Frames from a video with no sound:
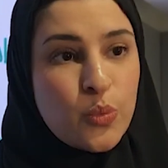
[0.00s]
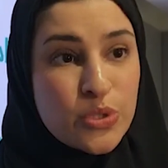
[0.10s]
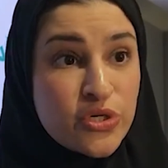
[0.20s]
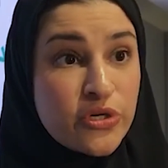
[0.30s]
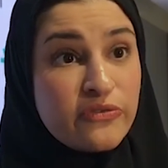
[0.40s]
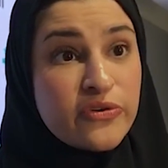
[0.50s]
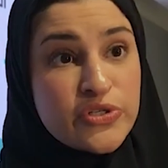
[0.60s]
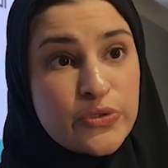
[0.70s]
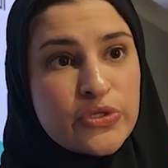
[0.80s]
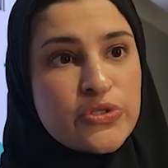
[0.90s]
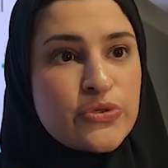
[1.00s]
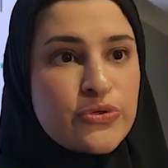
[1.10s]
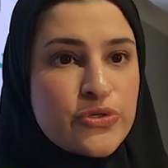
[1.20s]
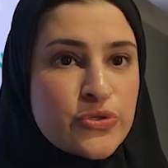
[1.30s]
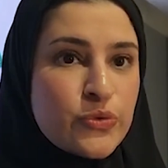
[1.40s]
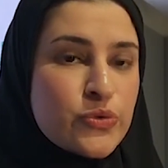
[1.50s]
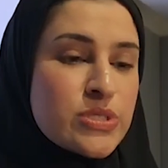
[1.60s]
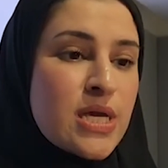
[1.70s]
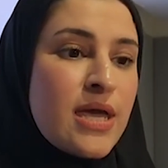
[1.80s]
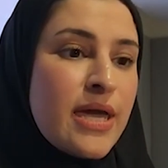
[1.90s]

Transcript: return for students to their schools